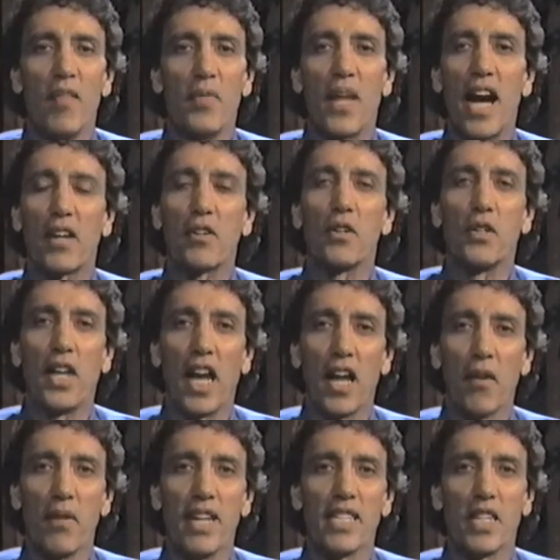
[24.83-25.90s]
Dr.
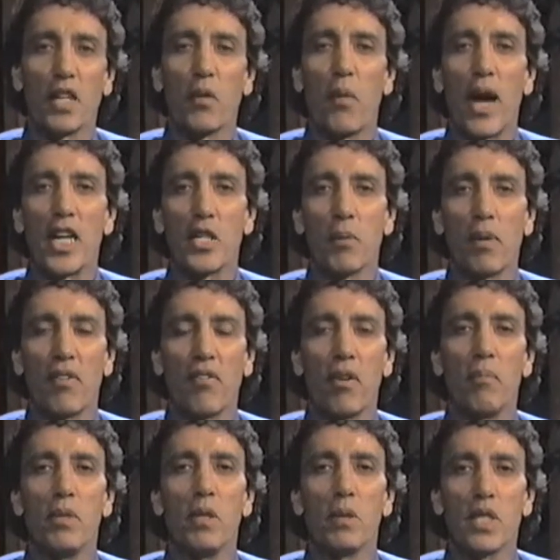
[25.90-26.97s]
Taylor is a graduate
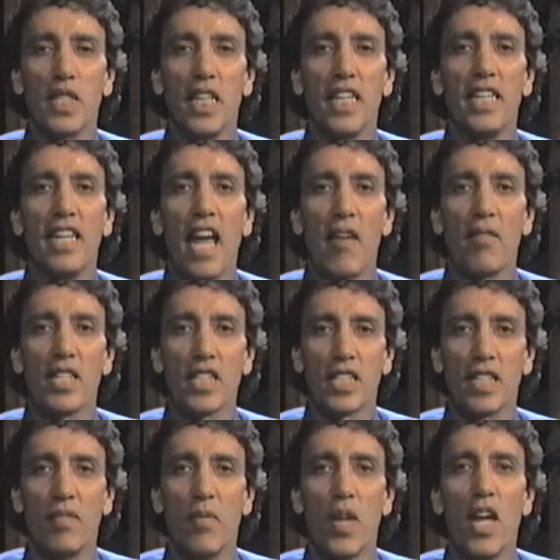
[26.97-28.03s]
from UC
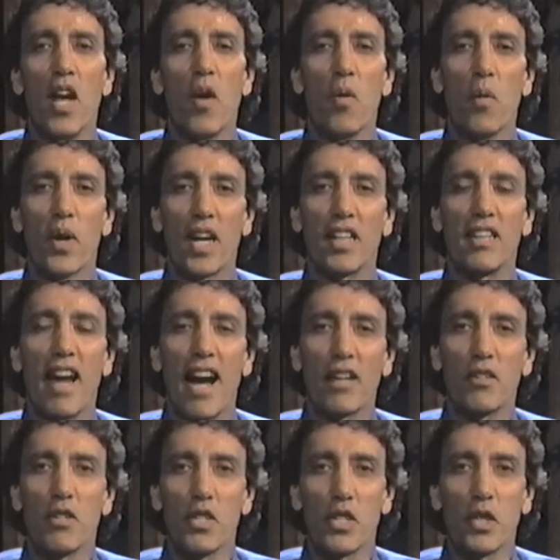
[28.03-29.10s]
Davis with a
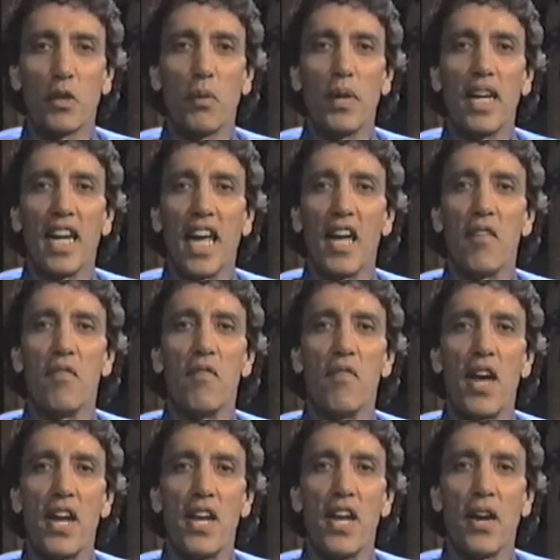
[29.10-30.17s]
doctor's degree in
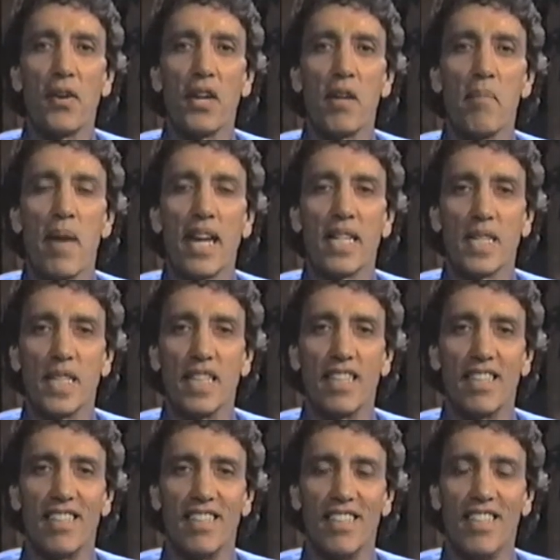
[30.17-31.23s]
veterinarian
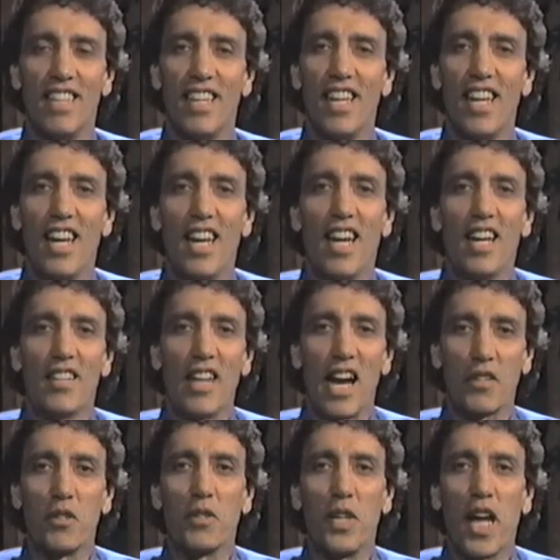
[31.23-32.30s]
medicine.
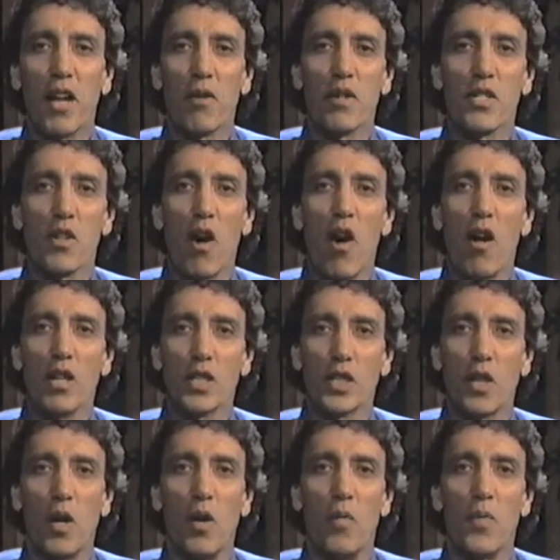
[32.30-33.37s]
Dr. Taylor is
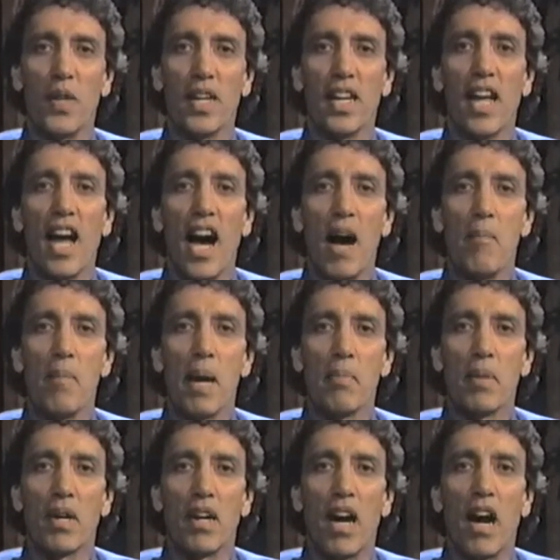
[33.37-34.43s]
also a
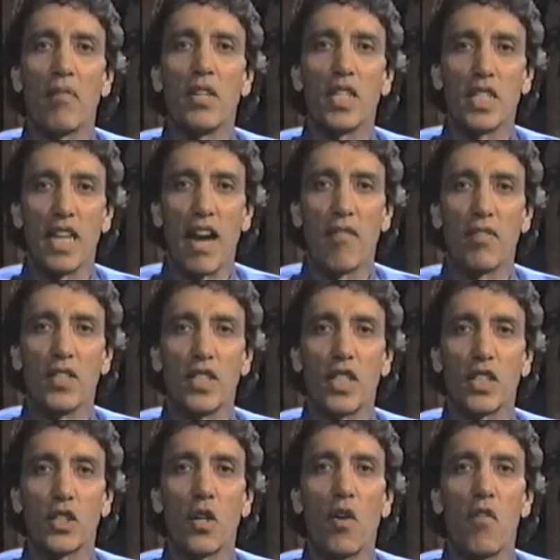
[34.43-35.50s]
member of the San
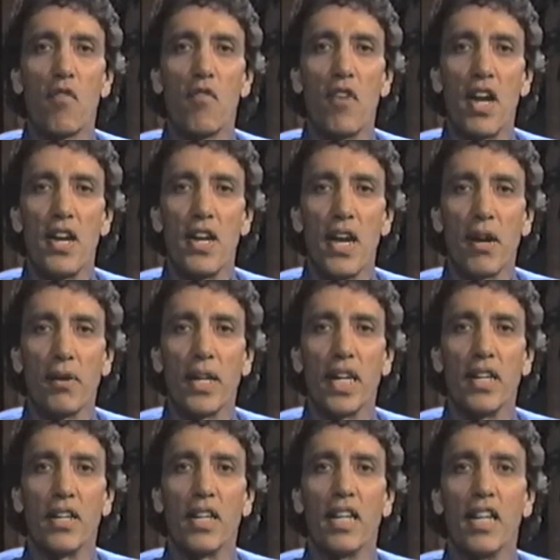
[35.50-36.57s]
Francisco
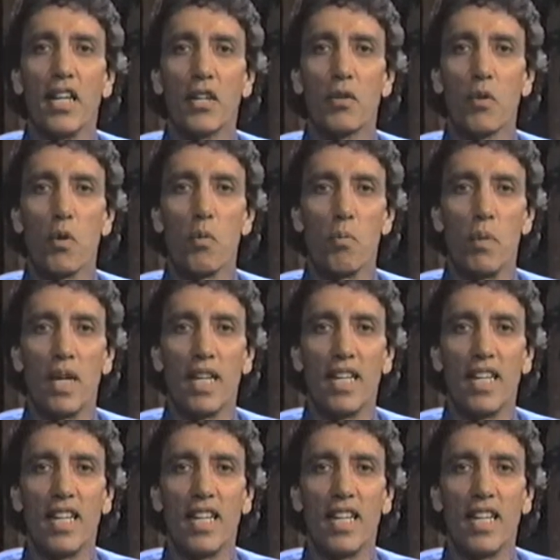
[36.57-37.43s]
Veterinarian Group.